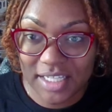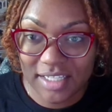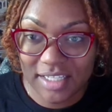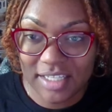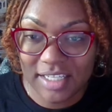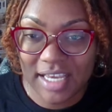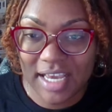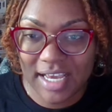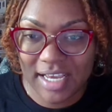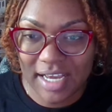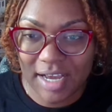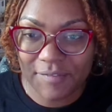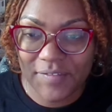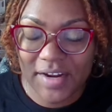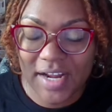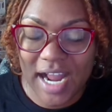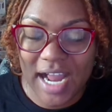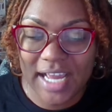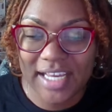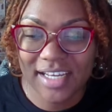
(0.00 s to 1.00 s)
I
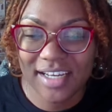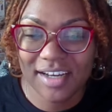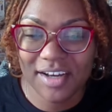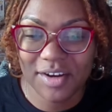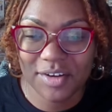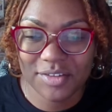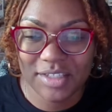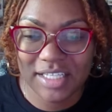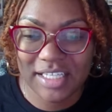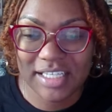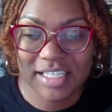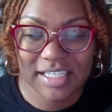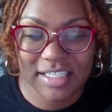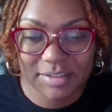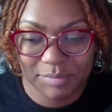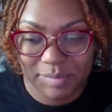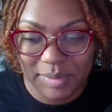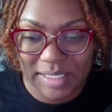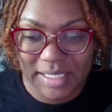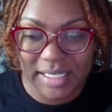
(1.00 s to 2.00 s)
forgot. He could go. He
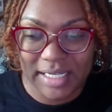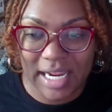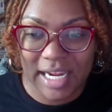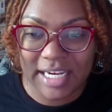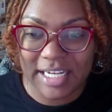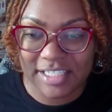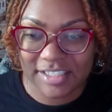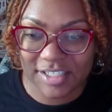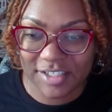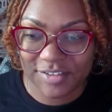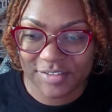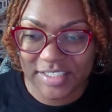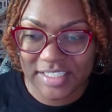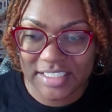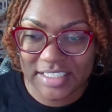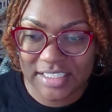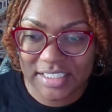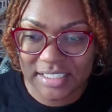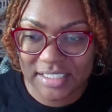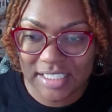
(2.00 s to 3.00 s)
could be in any
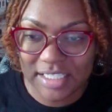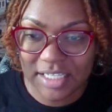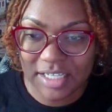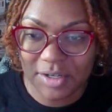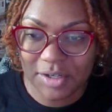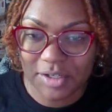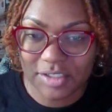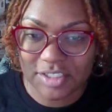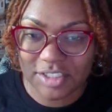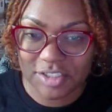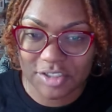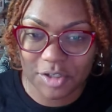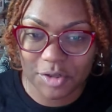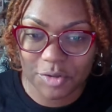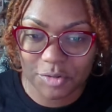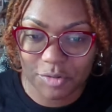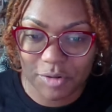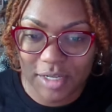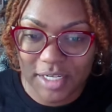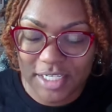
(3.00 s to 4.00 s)
surface. He could just go
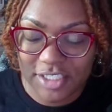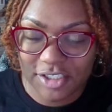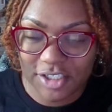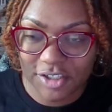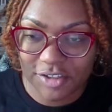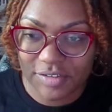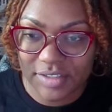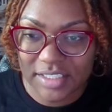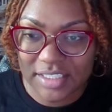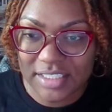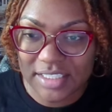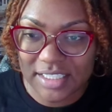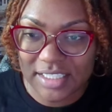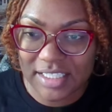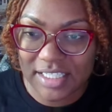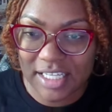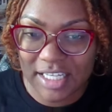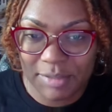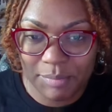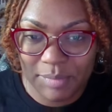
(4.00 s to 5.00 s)
through any surface
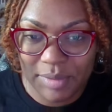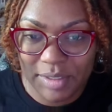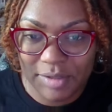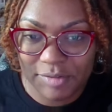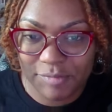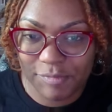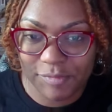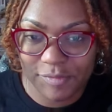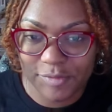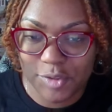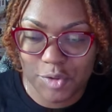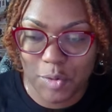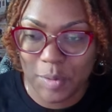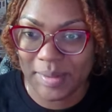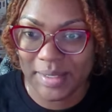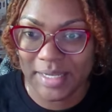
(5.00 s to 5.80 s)
and be swimming